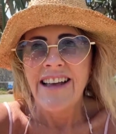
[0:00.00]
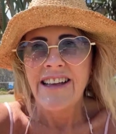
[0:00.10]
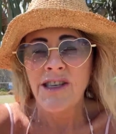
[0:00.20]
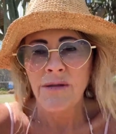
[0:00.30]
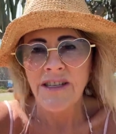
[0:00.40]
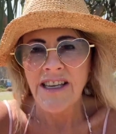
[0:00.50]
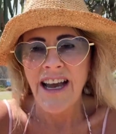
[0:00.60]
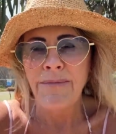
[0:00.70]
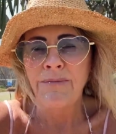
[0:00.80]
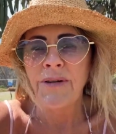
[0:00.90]

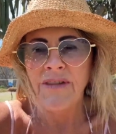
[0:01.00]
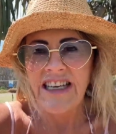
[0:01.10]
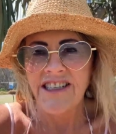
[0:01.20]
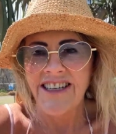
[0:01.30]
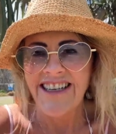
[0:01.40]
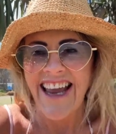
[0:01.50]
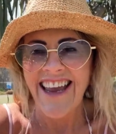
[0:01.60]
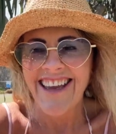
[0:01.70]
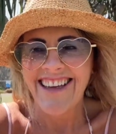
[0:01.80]
Suicide Prevention Day.